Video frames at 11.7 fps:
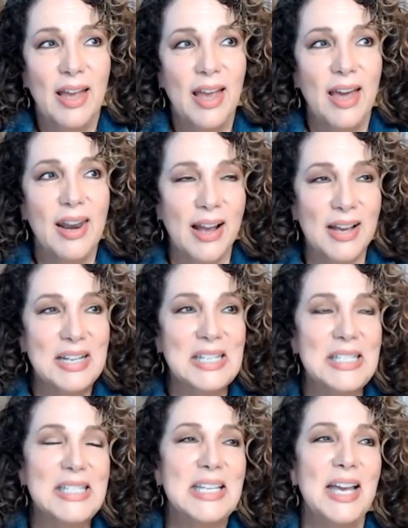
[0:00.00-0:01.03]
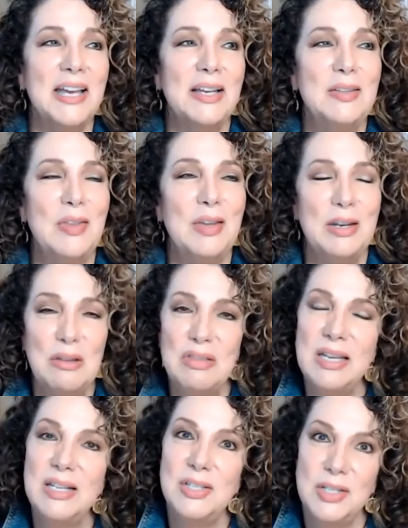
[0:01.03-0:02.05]
And I can say that in
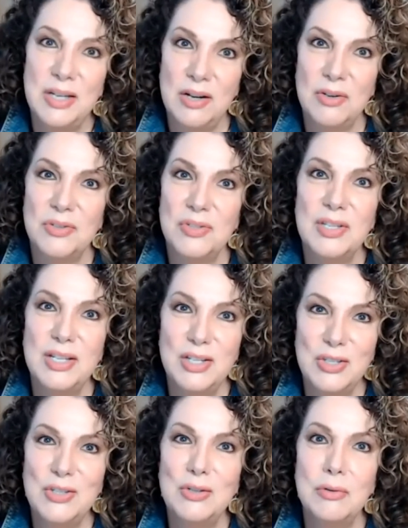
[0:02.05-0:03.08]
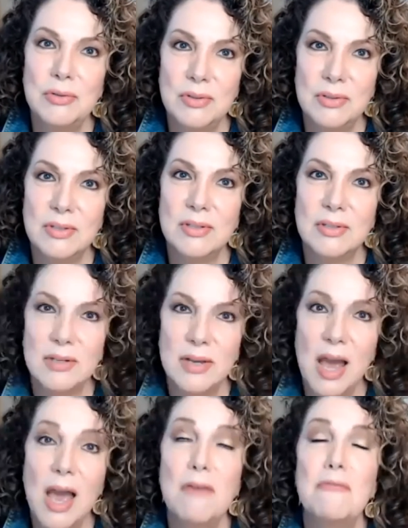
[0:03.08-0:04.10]
these years, these students
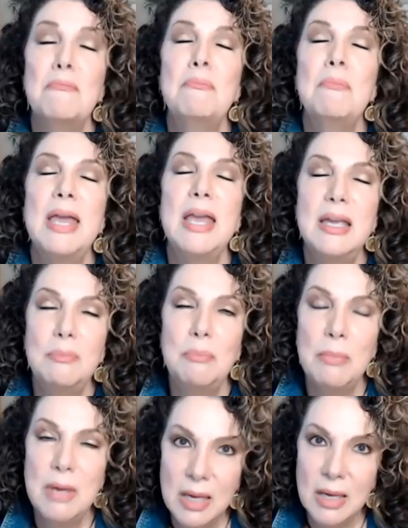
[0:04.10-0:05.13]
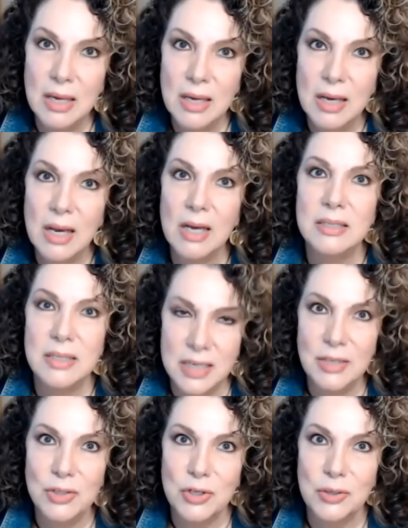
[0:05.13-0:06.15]
have made me a
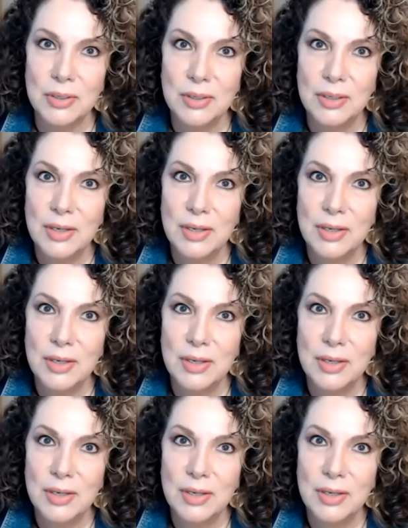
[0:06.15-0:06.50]
teacher